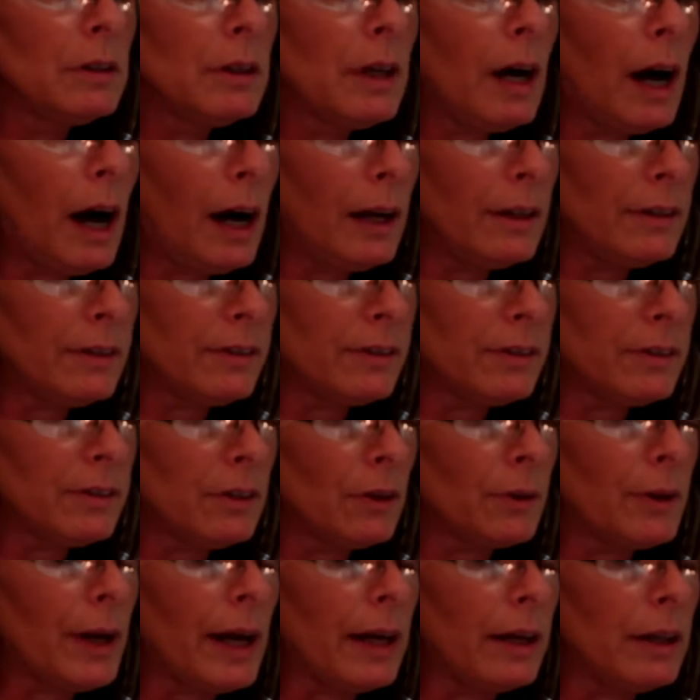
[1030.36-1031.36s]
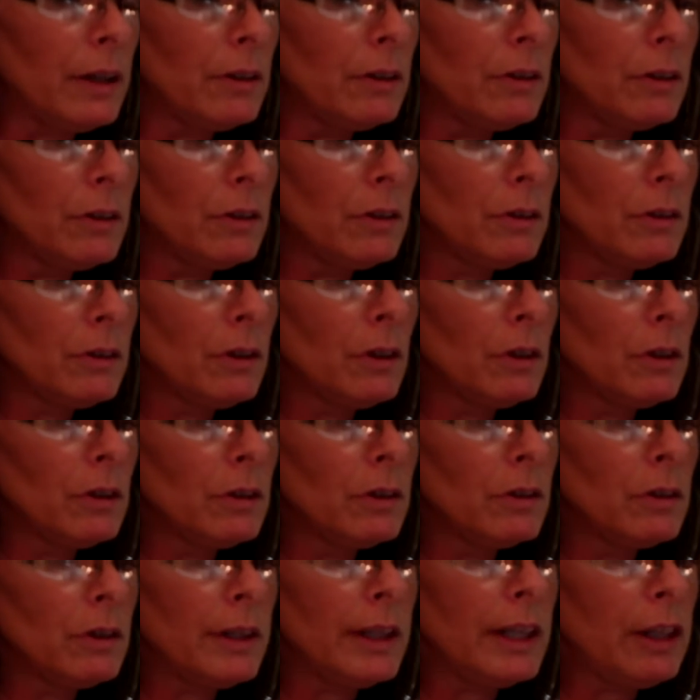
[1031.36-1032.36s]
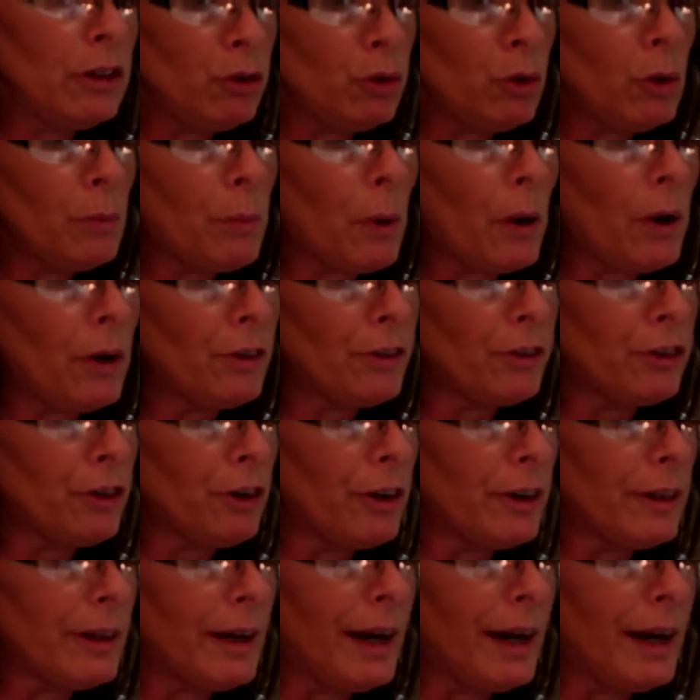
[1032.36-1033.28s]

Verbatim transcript: const okay. Heat to a boil, stirring